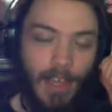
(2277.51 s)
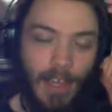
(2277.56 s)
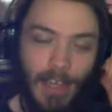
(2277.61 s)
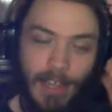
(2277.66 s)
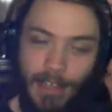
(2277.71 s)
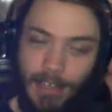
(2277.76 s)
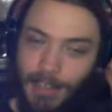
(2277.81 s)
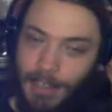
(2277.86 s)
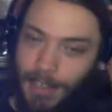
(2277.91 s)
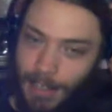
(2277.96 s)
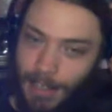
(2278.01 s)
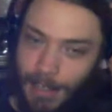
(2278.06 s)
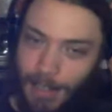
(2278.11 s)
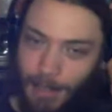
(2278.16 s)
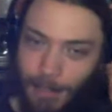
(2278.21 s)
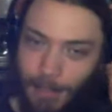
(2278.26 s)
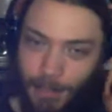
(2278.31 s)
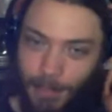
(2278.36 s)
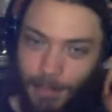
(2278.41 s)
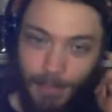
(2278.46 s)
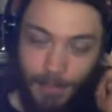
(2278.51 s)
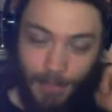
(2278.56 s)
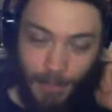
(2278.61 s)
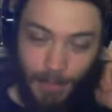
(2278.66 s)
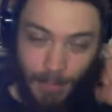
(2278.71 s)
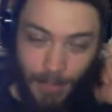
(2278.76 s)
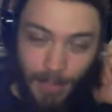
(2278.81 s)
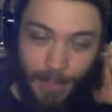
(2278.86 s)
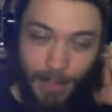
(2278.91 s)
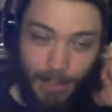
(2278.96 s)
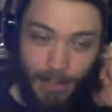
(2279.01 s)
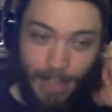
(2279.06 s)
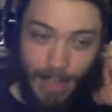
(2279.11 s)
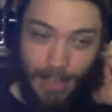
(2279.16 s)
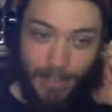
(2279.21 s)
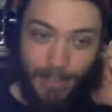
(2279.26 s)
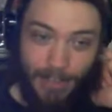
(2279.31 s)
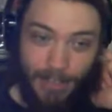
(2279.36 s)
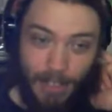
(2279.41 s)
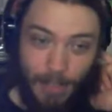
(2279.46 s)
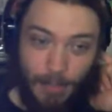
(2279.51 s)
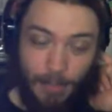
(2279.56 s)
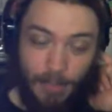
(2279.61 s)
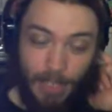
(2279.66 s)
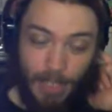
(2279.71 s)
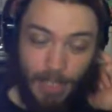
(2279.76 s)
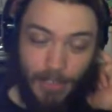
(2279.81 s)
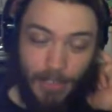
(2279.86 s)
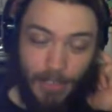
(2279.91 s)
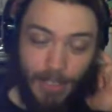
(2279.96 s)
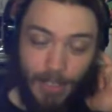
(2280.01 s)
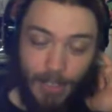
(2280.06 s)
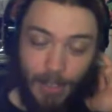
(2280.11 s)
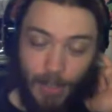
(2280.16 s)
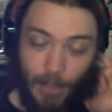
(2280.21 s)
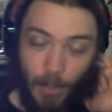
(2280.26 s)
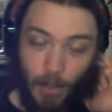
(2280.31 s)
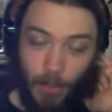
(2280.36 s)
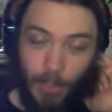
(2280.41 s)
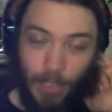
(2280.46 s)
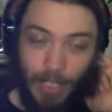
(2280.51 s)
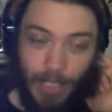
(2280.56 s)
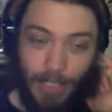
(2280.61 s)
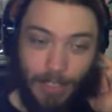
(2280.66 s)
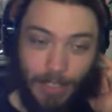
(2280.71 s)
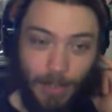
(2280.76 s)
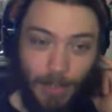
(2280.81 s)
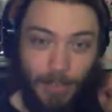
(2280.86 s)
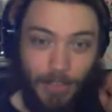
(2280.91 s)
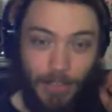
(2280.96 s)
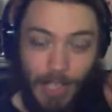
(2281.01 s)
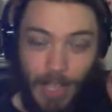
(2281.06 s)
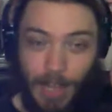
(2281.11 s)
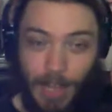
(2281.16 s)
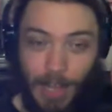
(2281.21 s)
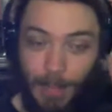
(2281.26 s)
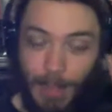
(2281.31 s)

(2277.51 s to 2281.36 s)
and this is not a subject that Oleg knows a lot